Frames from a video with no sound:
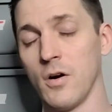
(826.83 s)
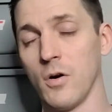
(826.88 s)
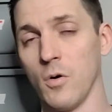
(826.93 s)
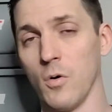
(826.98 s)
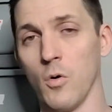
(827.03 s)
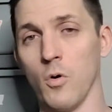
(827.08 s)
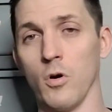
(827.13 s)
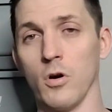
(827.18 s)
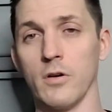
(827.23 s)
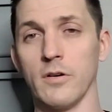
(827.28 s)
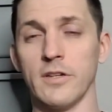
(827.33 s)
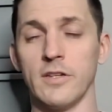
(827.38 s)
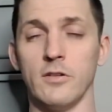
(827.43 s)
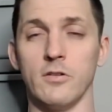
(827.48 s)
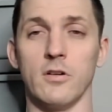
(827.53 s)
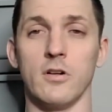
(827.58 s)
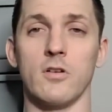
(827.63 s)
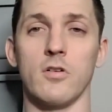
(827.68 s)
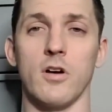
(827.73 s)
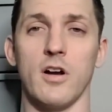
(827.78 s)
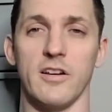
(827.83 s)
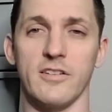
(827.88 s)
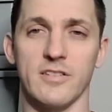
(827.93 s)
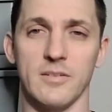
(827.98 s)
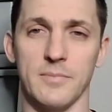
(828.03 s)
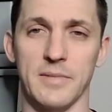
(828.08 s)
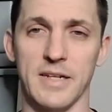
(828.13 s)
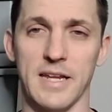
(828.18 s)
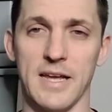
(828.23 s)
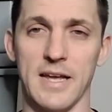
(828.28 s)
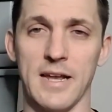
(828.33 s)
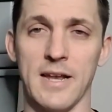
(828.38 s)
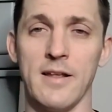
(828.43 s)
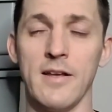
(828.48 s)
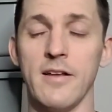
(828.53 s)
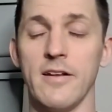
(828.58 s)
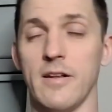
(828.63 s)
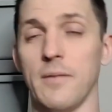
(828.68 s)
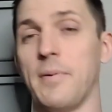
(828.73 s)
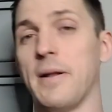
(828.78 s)
or you can cross them again,
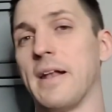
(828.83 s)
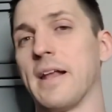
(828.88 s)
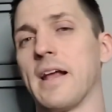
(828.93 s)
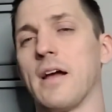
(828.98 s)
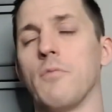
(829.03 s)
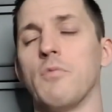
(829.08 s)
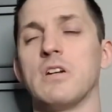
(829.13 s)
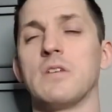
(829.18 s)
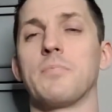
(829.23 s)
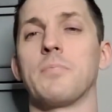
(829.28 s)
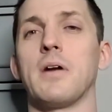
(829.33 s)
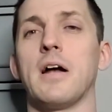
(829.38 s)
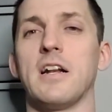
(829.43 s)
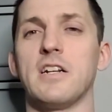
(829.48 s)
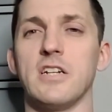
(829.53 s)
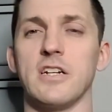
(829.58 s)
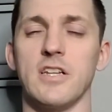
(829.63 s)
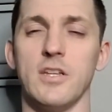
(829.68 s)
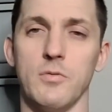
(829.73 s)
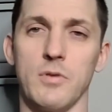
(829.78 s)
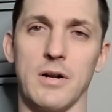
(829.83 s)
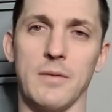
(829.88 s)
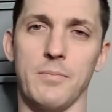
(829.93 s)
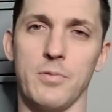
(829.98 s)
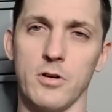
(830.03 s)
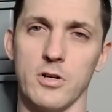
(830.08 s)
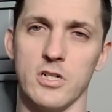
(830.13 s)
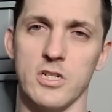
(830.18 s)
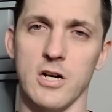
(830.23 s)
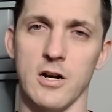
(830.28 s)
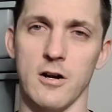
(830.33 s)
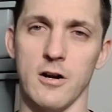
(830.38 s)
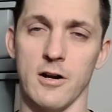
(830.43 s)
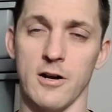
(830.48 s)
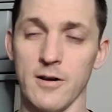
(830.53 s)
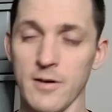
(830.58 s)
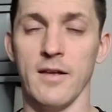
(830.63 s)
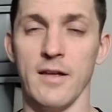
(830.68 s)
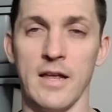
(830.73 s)
depending on which project you want to push harder.